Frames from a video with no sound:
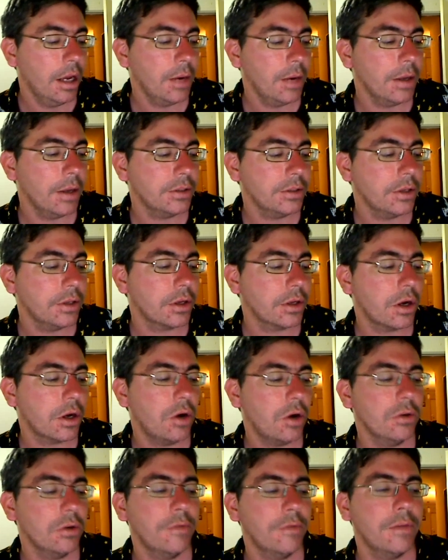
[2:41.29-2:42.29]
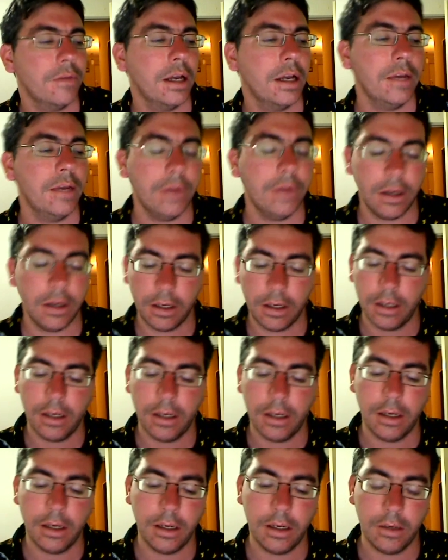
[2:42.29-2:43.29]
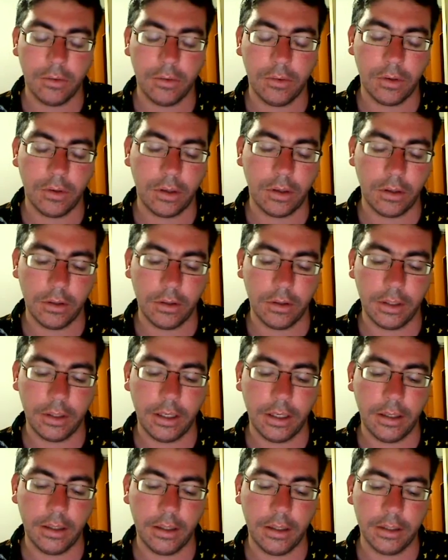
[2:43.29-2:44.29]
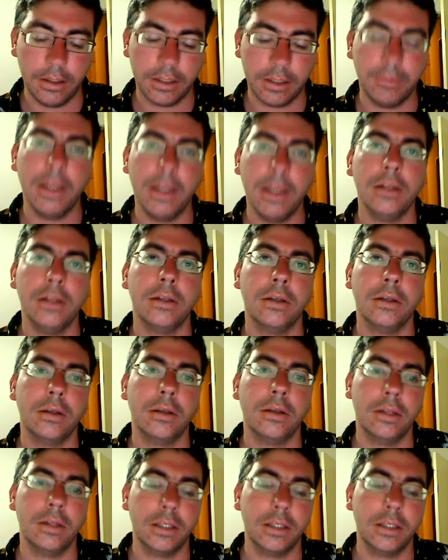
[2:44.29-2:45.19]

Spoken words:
Anyway, so the cola flavour, the smell